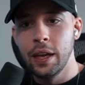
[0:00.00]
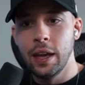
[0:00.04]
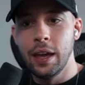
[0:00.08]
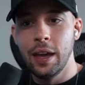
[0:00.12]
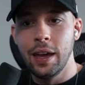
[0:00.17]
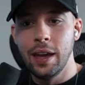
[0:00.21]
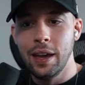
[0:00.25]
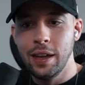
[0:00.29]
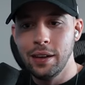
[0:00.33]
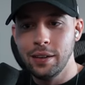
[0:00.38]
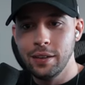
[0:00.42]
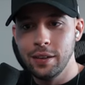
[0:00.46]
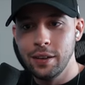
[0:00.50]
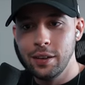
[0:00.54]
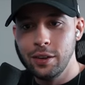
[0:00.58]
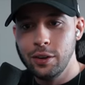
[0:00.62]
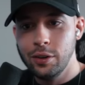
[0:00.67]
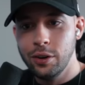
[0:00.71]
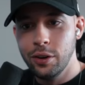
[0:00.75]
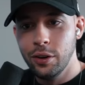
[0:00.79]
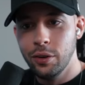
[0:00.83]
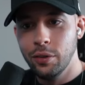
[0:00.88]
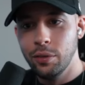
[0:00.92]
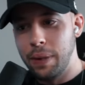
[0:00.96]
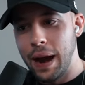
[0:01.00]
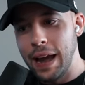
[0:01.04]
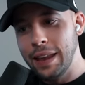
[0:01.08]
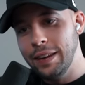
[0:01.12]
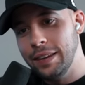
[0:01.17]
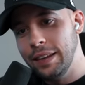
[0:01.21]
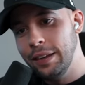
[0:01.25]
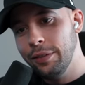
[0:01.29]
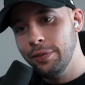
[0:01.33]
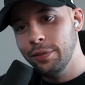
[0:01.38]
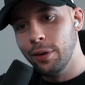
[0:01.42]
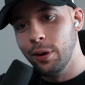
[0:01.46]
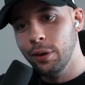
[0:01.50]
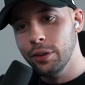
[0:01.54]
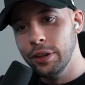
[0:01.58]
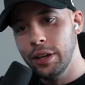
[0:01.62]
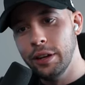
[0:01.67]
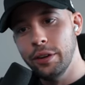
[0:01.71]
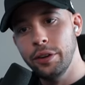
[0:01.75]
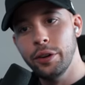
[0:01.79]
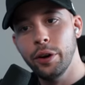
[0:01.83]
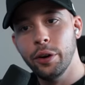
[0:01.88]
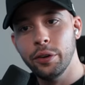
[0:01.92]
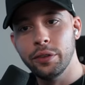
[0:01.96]
And, you know, by default,
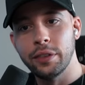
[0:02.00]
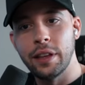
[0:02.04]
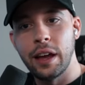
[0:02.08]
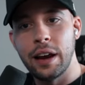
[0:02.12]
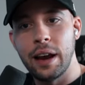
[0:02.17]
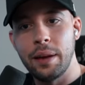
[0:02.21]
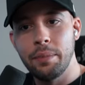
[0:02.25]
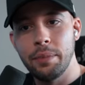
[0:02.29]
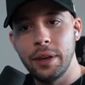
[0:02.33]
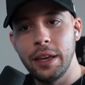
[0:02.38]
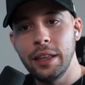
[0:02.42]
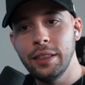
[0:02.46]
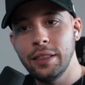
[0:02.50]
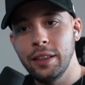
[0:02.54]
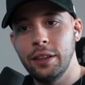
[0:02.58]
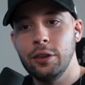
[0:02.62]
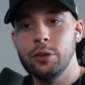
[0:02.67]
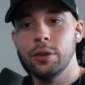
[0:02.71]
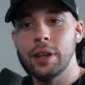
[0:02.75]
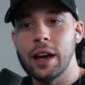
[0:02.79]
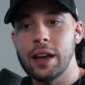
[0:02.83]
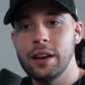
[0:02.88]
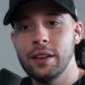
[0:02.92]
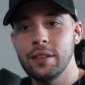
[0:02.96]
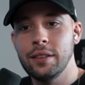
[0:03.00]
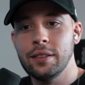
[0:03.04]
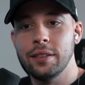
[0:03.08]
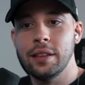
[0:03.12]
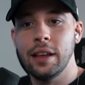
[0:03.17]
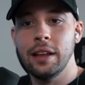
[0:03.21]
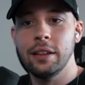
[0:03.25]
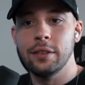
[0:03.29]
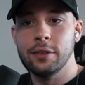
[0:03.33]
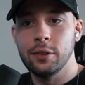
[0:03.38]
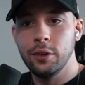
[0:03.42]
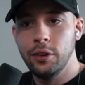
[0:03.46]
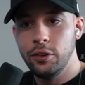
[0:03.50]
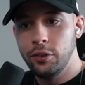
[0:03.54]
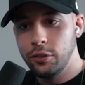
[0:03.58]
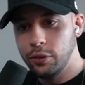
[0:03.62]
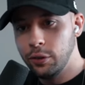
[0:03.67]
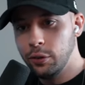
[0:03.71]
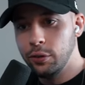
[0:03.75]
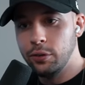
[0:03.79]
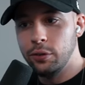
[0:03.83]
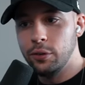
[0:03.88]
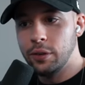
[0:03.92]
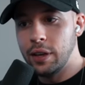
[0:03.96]
it knows that I'm in the United States. So it
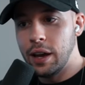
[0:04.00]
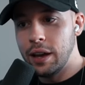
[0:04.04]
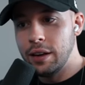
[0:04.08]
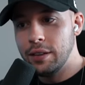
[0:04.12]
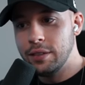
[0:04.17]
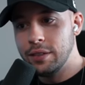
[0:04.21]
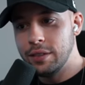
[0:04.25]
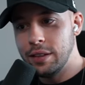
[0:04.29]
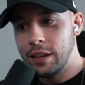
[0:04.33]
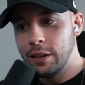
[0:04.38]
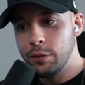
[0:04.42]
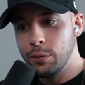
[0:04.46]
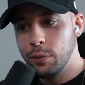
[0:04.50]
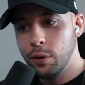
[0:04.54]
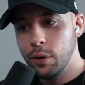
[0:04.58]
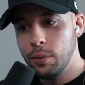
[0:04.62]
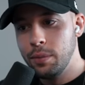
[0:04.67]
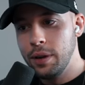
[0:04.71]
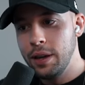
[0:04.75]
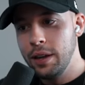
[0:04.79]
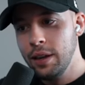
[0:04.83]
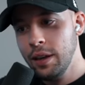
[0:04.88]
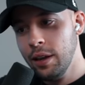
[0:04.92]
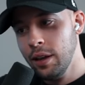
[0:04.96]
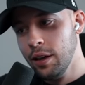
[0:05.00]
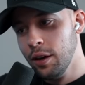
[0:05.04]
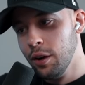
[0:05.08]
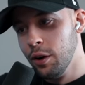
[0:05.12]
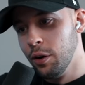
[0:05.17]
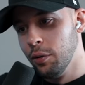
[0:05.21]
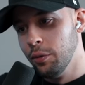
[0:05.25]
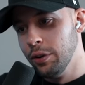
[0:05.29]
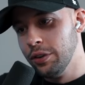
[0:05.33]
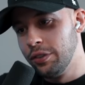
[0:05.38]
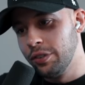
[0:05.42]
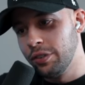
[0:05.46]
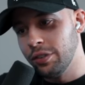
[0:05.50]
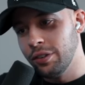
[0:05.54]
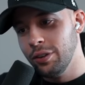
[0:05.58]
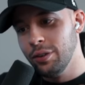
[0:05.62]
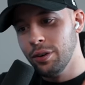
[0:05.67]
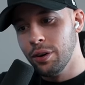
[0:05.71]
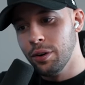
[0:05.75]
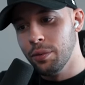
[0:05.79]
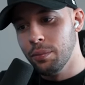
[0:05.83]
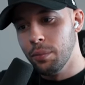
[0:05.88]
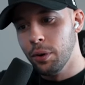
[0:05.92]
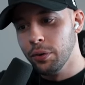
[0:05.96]
chose United States for me, which, you
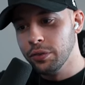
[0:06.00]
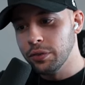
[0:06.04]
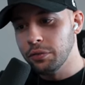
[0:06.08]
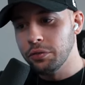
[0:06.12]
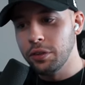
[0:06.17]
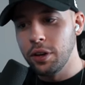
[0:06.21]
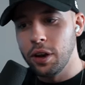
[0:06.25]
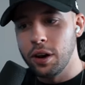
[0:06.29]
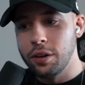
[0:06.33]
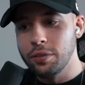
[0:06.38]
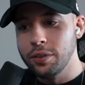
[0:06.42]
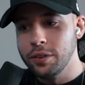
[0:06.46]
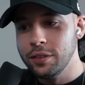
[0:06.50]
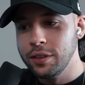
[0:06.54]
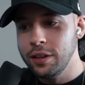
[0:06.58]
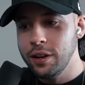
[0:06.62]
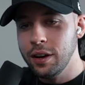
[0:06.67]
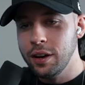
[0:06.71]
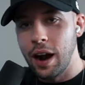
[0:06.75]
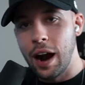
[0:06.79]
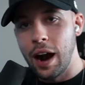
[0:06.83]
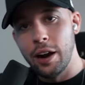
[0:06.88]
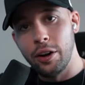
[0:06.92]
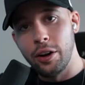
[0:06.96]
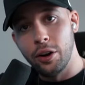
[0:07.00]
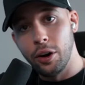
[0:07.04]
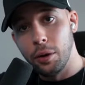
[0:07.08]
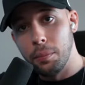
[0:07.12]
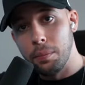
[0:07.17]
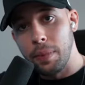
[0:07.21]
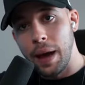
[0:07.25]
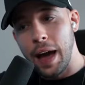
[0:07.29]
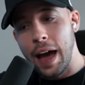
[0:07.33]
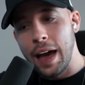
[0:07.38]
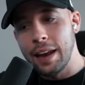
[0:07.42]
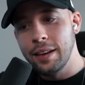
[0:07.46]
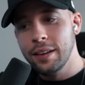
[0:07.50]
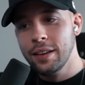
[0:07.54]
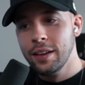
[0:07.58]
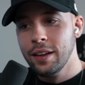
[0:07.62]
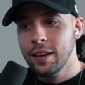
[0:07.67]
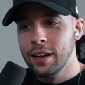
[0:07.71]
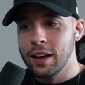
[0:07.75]
know, most of the offers here are not bad.